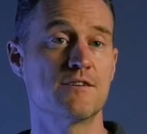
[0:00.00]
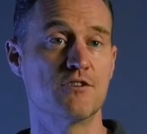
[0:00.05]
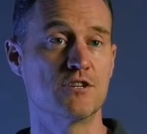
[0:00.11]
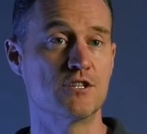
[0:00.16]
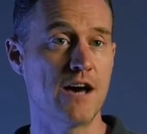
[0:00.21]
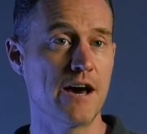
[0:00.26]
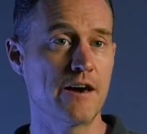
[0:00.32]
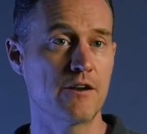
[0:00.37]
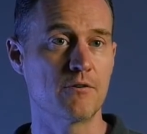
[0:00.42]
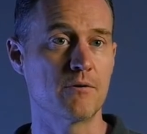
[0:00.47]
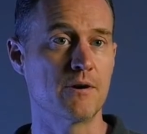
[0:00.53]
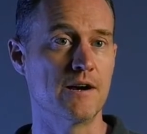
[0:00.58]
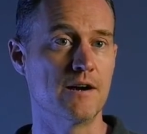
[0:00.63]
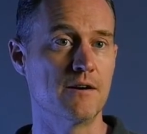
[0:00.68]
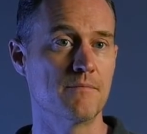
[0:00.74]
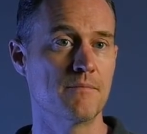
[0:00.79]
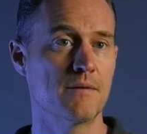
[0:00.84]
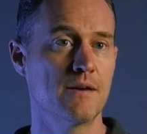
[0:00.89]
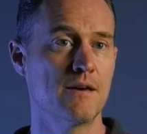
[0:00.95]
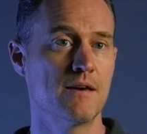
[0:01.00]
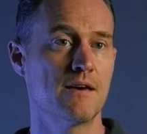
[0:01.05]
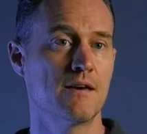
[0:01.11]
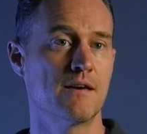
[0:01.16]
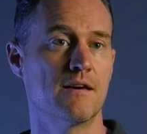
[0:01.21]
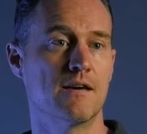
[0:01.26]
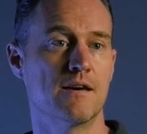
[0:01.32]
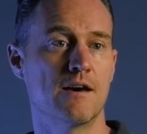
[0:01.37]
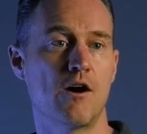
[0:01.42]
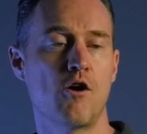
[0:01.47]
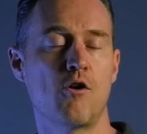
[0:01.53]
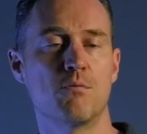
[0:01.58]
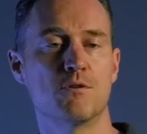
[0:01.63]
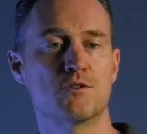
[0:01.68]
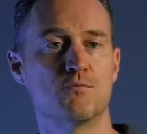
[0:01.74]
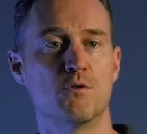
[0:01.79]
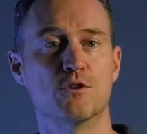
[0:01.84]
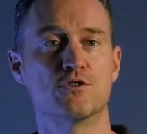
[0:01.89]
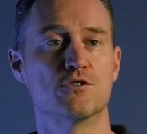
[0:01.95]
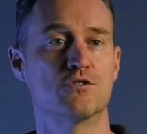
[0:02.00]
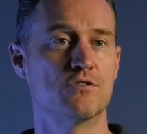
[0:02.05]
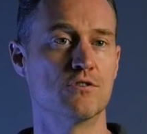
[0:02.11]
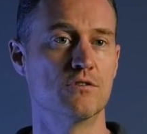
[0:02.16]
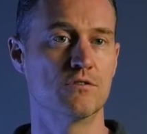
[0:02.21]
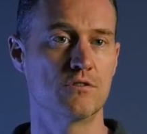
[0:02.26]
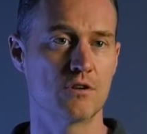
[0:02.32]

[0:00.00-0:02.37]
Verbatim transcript: have a dyno here, uh, I always wanted to,